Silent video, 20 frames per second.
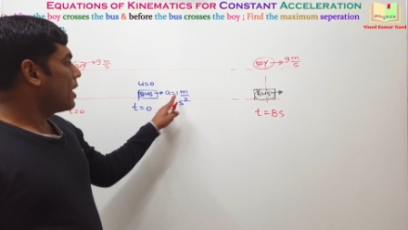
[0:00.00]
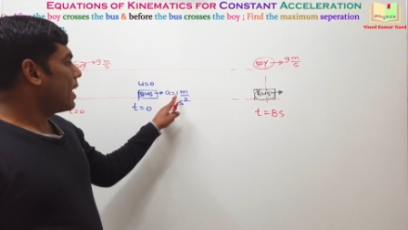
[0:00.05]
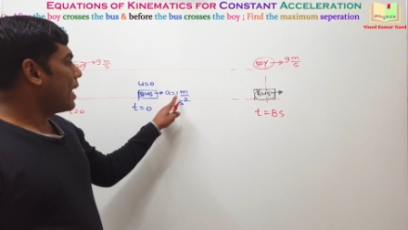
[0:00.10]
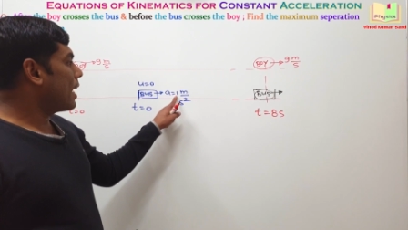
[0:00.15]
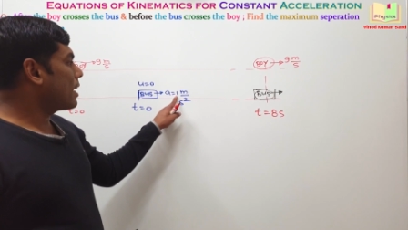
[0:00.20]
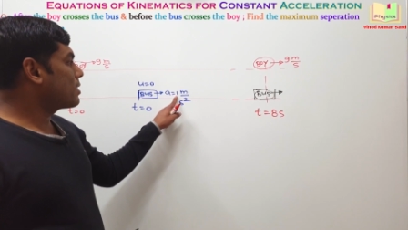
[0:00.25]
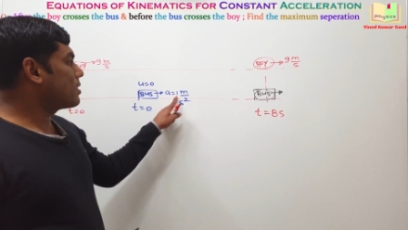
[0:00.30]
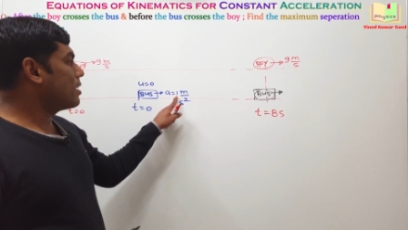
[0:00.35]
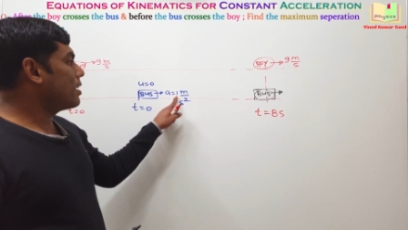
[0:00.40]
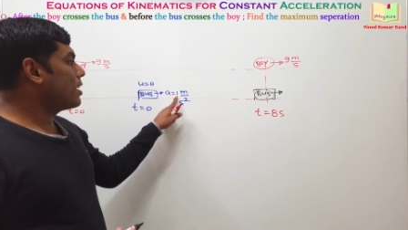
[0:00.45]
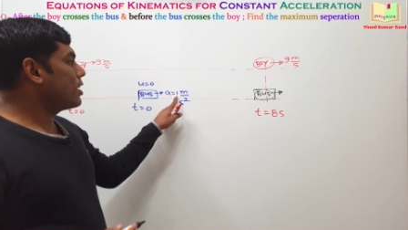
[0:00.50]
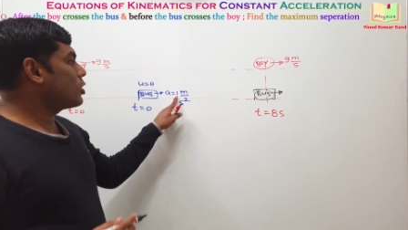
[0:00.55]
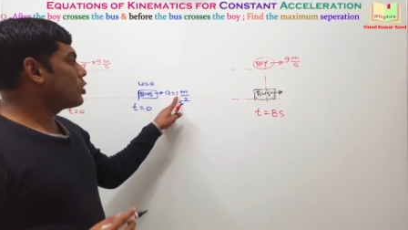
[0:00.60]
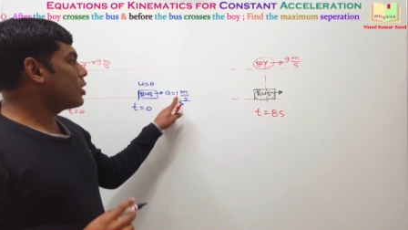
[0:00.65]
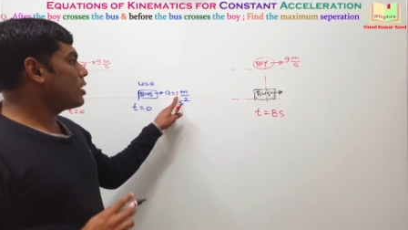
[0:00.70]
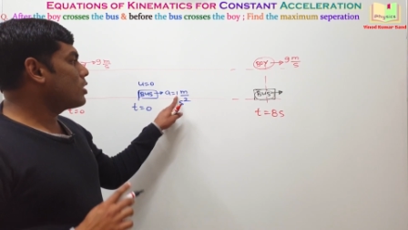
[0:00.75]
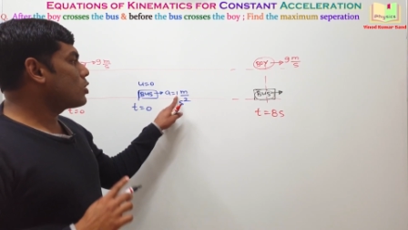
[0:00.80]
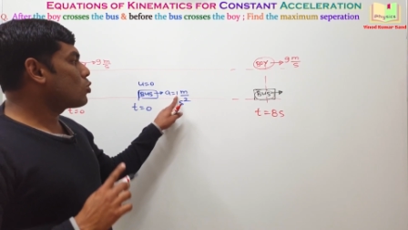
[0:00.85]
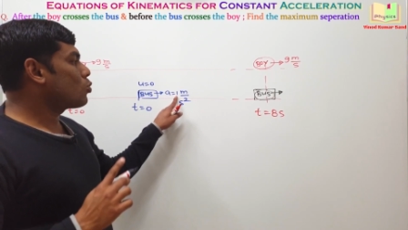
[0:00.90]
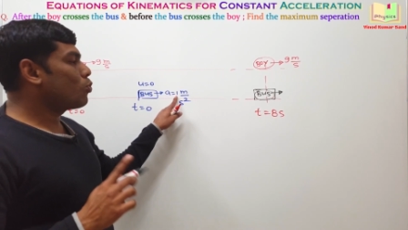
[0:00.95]

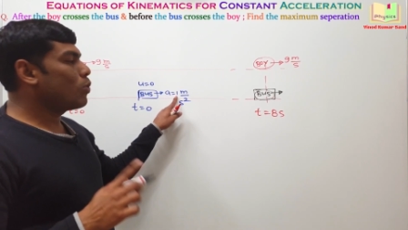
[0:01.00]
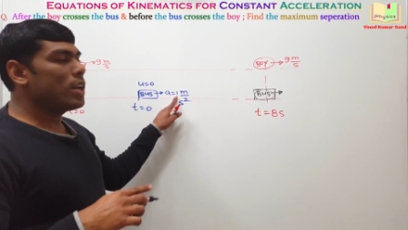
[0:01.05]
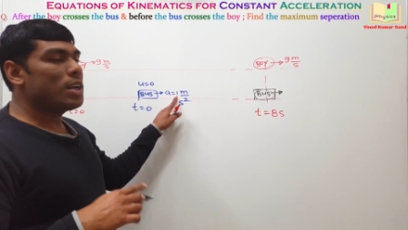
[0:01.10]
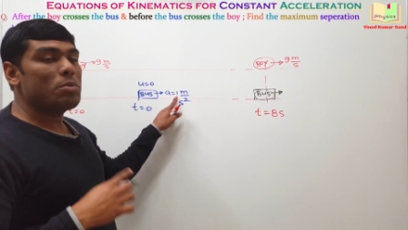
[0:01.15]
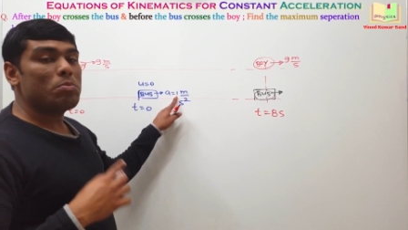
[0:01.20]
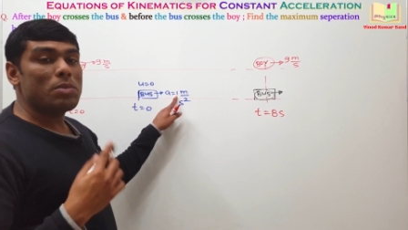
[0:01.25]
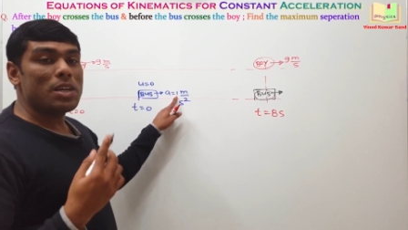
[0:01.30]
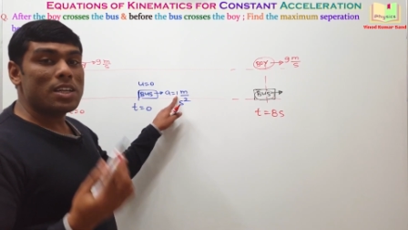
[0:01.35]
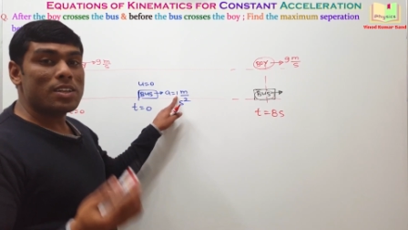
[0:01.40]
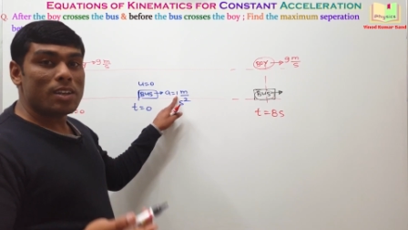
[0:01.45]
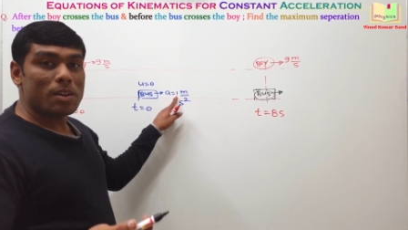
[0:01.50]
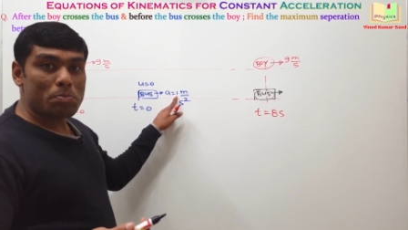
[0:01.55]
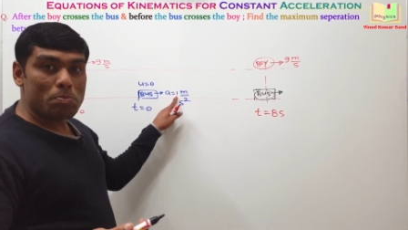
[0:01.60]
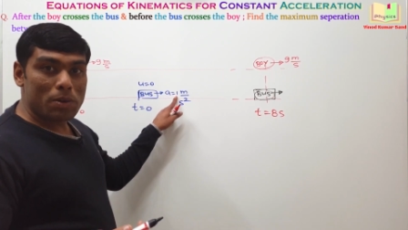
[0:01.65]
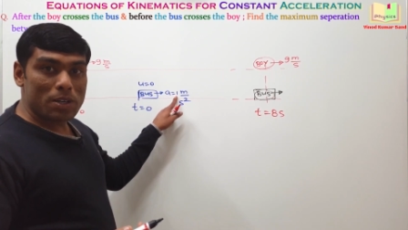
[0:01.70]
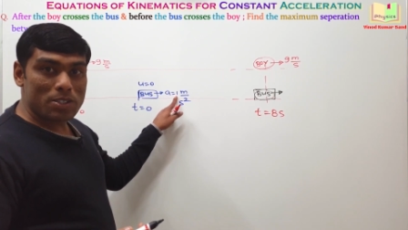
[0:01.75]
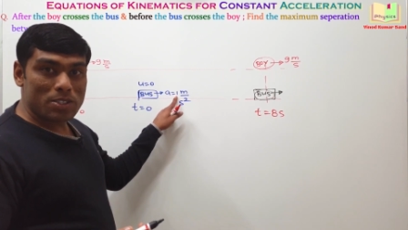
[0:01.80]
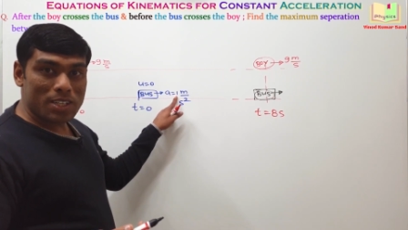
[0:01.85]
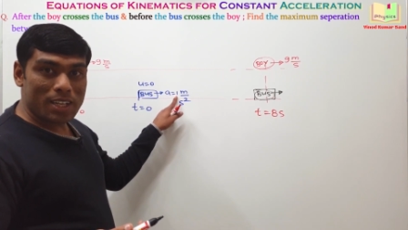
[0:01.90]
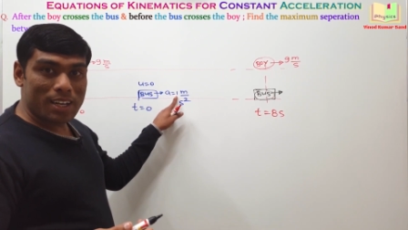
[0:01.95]
Acceleration is 1 meter
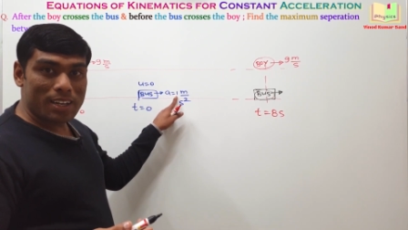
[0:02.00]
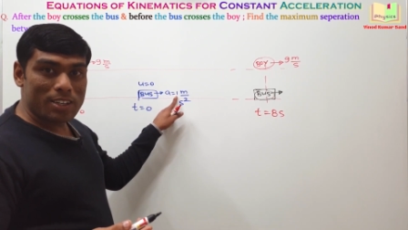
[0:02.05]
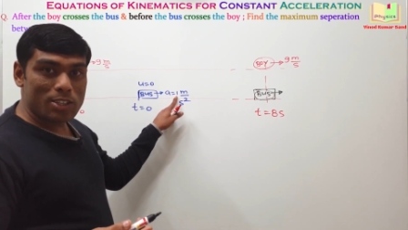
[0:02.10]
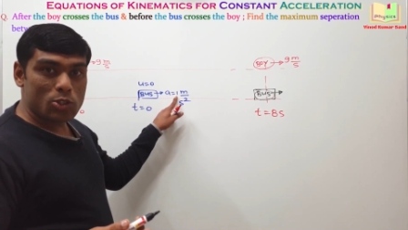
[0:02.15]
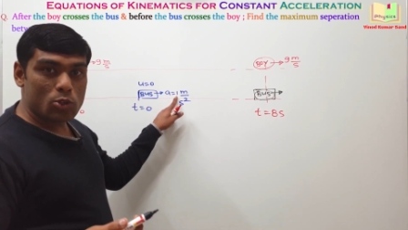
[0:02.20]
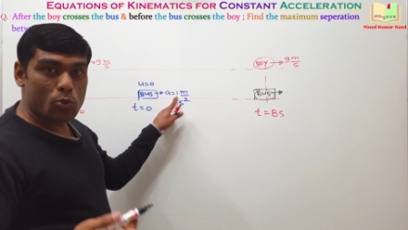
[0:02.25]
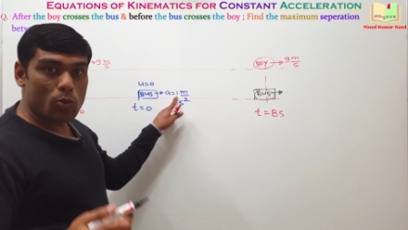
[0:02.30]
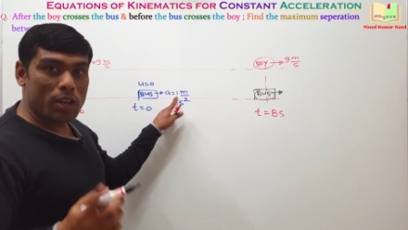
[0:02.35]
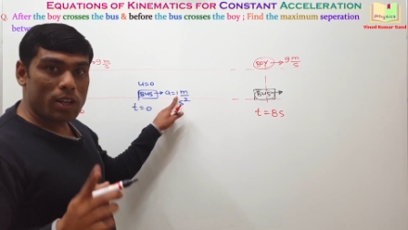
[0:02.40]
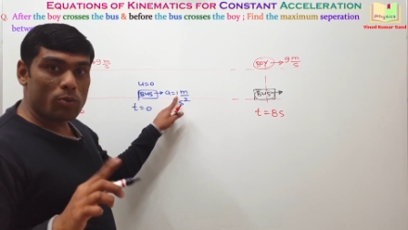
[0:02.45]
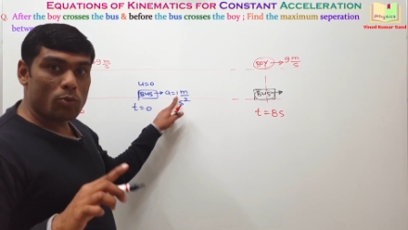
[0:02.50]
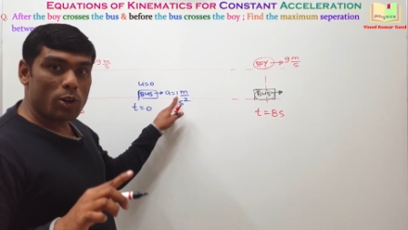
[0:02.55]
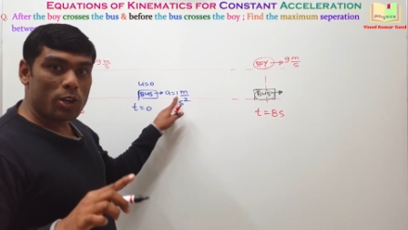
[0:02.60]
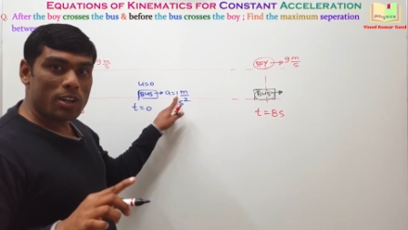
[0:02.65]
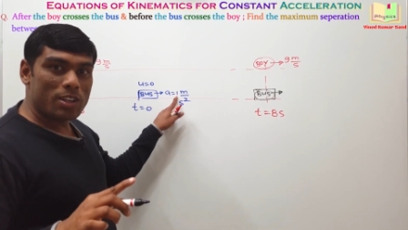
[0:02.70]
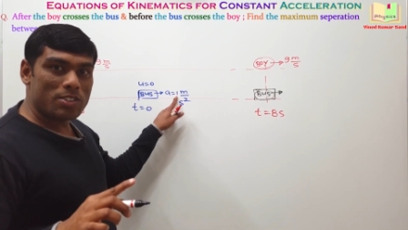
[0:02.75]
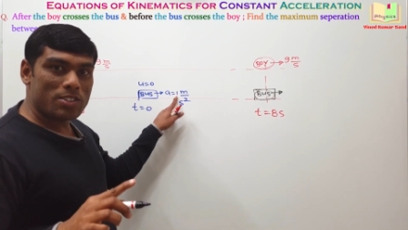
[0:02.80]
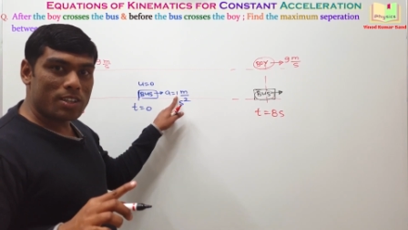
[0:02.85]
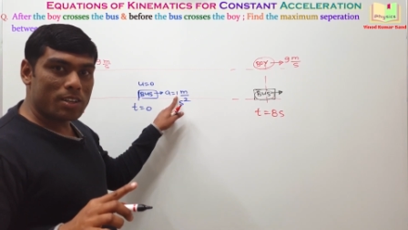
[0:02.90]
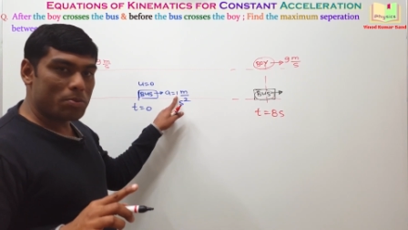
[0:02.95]
per second square. What
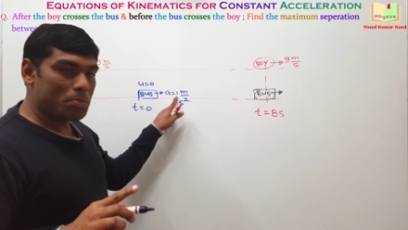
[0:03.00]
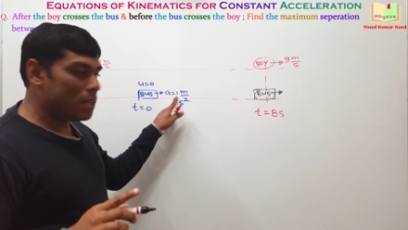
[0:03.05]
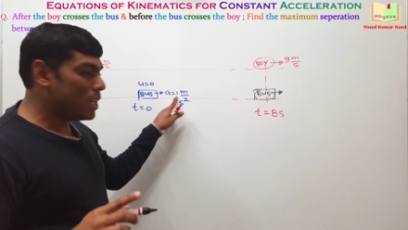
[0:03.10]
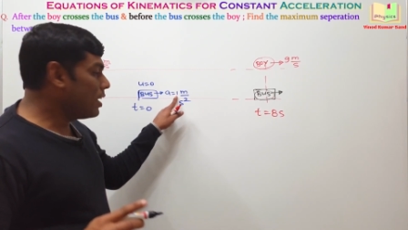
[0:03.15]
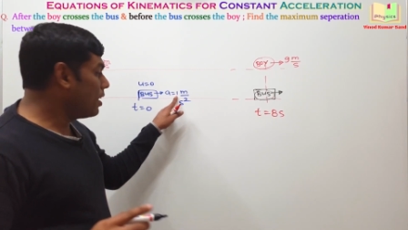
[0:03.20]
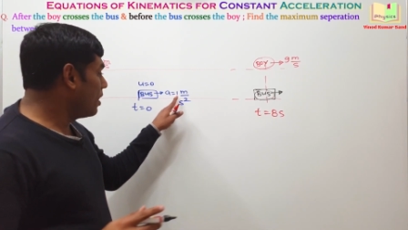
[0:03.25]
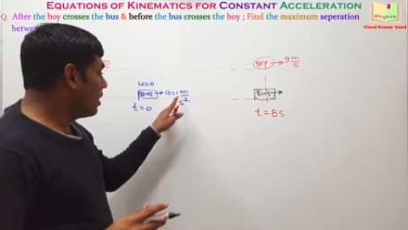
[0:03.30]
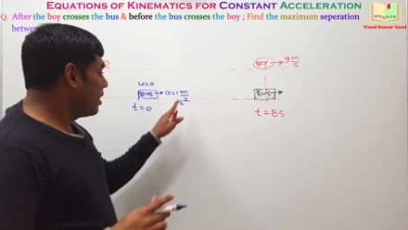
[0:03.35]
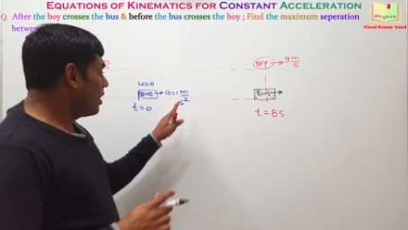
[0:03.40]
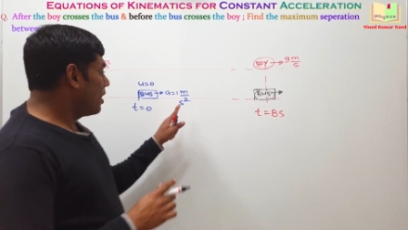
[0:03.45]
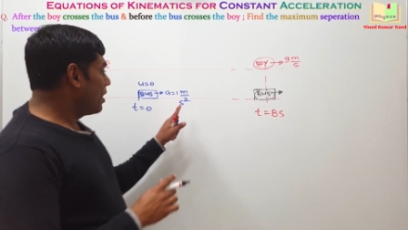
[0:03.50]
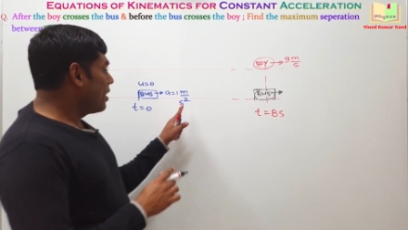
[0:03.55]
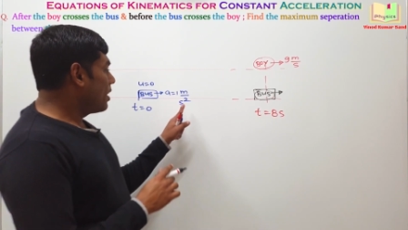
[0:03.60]
does it mean?